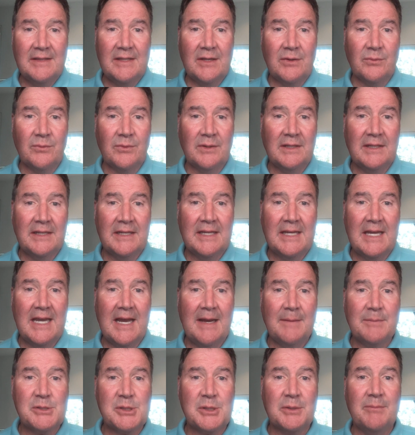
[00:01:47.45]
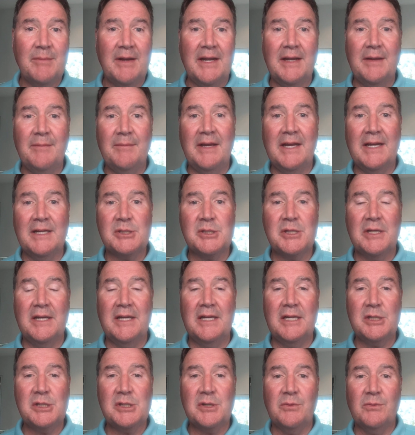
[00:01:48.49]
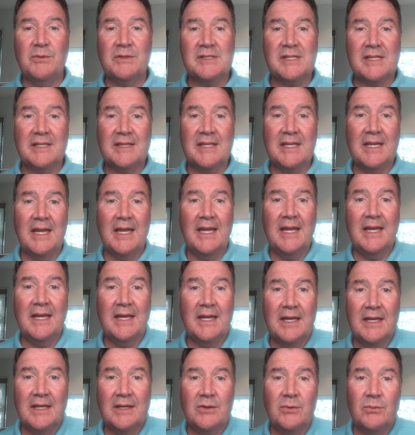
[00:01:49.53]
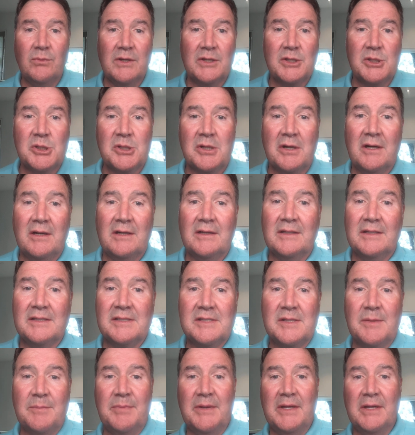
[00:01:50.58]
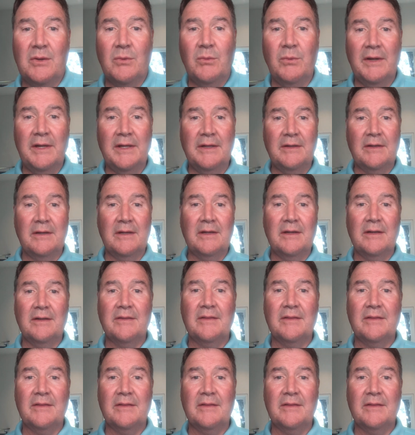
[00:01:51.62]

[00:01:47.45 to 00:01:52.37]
that really captured my imagination was at the end when Charlie's the big winner.